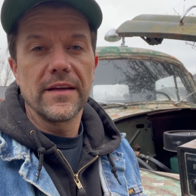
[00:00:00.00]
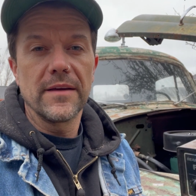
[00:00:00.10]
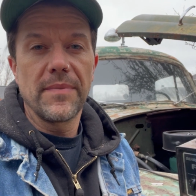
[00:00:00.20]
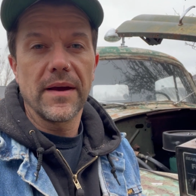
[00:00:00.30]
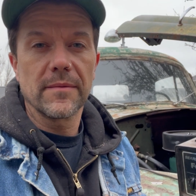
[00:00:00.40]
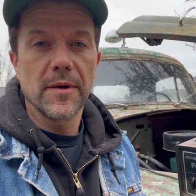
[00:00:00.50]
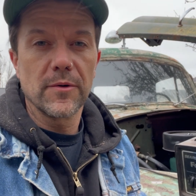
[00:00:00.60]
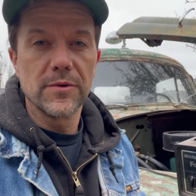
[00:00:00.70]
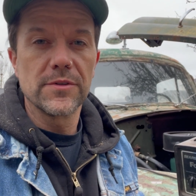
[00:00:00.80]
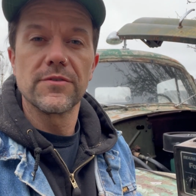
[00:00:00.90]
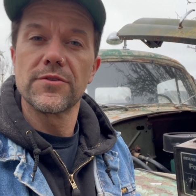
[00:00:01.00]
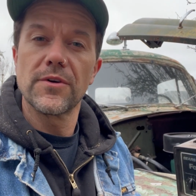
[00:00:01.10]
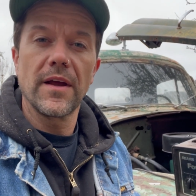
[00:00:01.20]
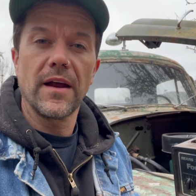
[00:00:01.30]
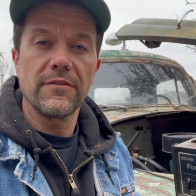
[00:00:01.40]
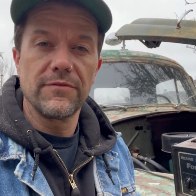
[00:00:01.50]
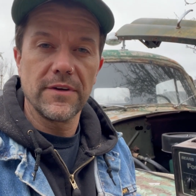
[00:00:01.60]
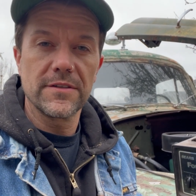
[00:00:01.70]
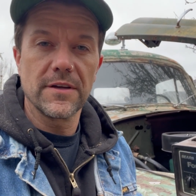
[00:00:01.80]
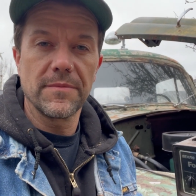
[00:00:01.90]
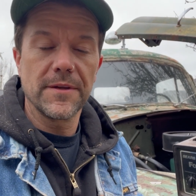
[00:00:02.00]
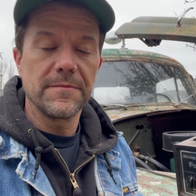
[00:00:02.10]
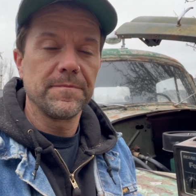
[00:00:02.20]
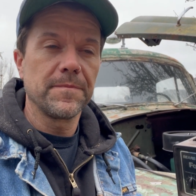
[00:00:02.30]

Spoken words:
get back to my roots of showing you how to fix something